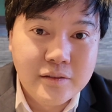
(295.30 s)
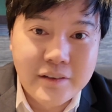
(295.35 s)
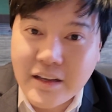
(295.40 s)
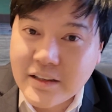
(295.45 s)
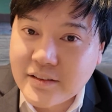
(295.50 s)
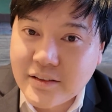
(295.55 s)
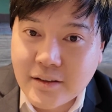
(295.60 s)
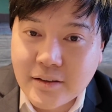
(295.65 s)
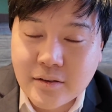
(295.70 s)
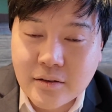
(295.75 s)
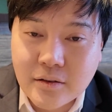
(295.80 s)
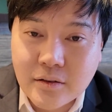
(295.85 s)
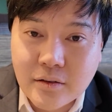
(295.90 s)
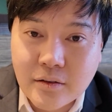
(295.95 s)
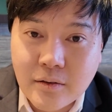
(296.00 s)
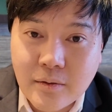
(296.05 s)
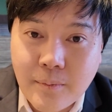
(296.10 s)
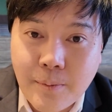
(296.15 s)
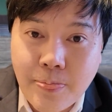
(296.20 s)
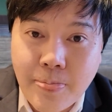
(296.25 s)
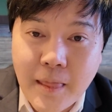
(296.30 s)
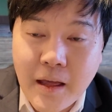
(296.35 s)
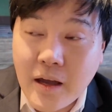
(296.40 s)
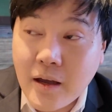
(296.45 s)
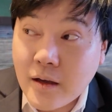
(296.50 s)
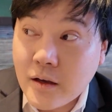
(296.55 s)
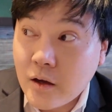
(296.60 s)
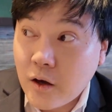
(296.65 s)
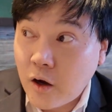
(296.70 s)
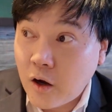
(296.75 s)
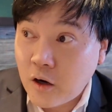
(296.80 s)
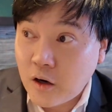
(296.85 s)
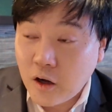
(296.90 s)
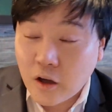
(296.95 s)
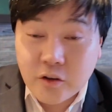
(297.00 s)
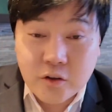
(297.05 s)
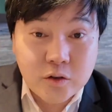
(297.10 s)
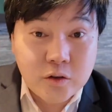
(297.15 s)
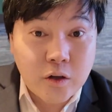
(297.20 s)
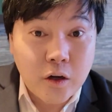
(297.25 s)
That's it. A
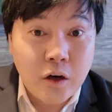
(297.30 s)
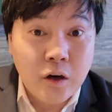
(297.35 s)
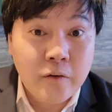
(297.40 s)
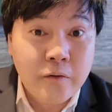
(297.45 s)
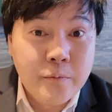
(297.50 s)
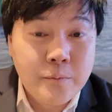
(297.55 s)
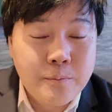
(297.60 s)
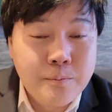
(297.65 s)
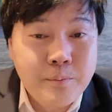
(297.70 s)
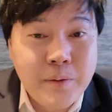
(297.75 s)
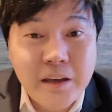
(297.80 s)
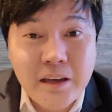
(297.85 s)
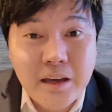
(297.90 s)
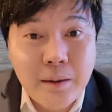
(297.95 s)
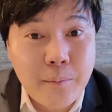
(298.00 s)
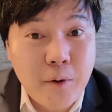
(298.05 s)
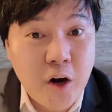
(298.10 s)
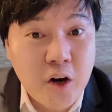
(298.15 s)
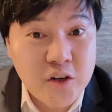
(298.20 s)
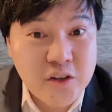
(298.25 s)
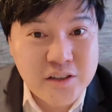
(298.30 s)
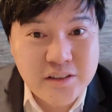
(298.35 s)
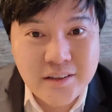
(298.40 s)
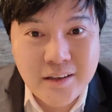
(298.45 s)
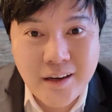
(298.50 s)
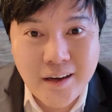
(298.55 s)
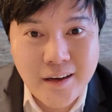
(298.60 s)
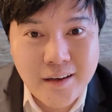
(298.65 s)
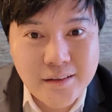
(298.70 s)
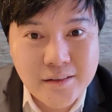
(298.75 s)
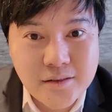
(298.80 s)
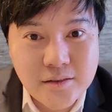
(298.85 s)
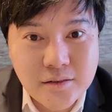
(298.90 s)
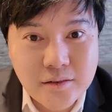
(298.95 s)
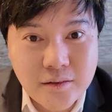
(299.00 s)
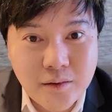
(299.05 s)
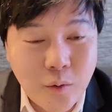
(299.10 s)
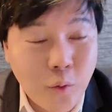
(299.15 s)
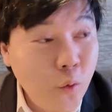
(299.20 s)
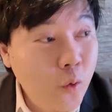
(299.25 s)
lot of pickup artist
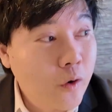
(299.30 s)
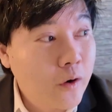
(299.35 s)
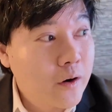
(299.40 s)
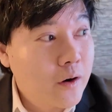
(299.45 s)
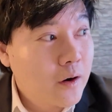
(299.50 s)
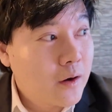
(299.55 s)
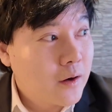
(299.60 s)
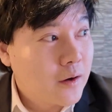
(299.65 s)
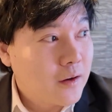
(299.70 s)
guys or